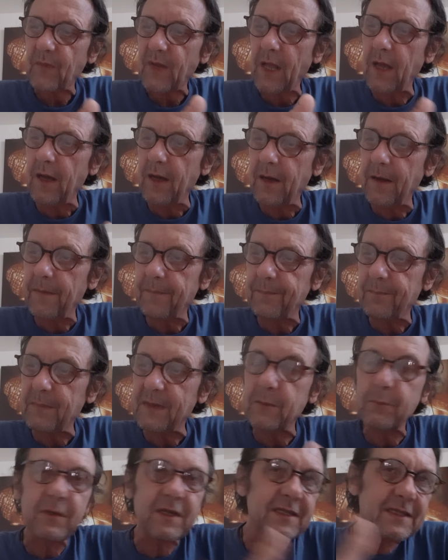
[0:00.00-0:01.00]

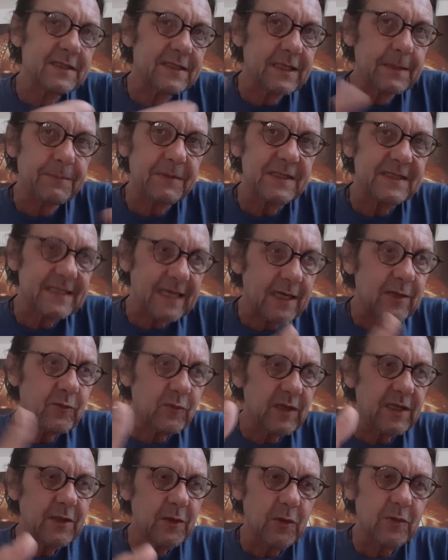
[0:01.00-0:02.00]
but deep inside,
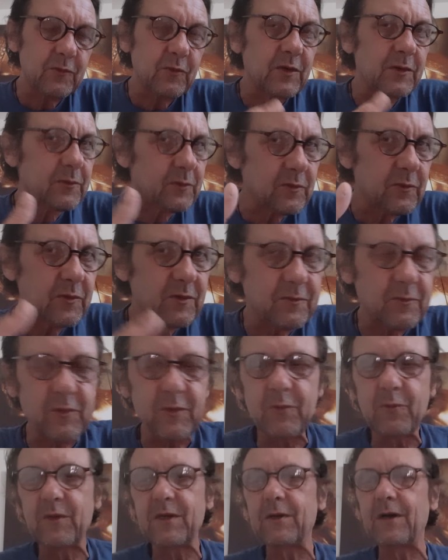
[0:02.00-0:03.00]
we know
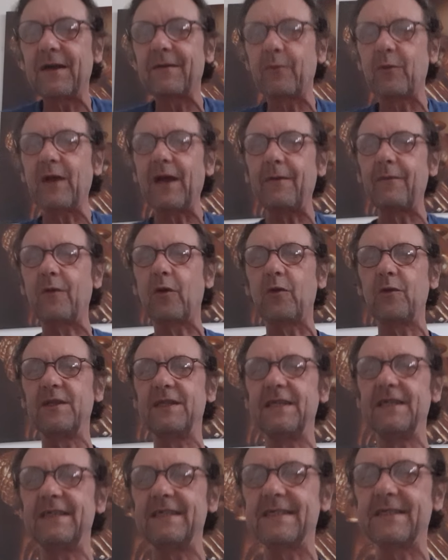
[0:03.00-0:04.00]
we have
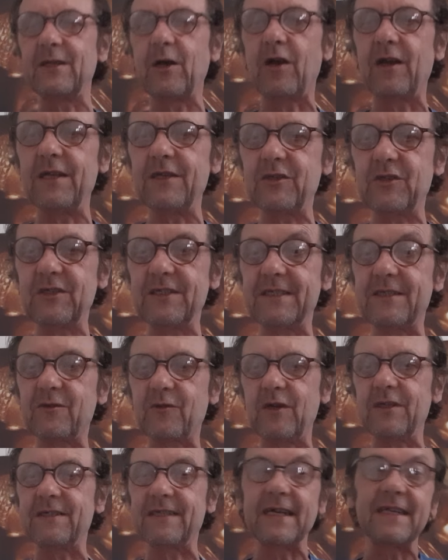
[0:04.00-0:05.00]
already this knowledge, this
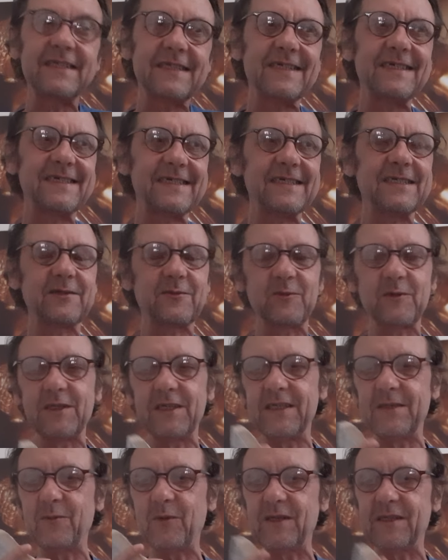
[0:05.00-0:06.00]
trust, that this is
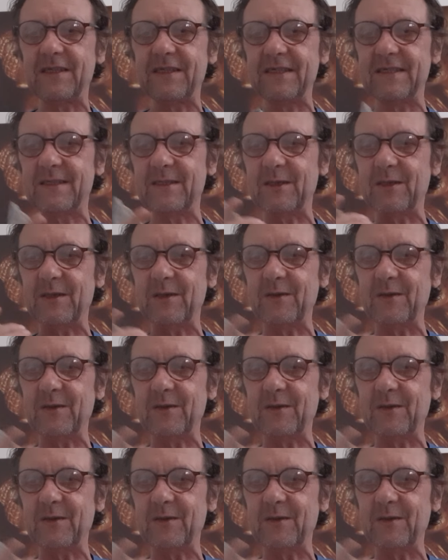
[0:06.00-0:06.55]
really what is...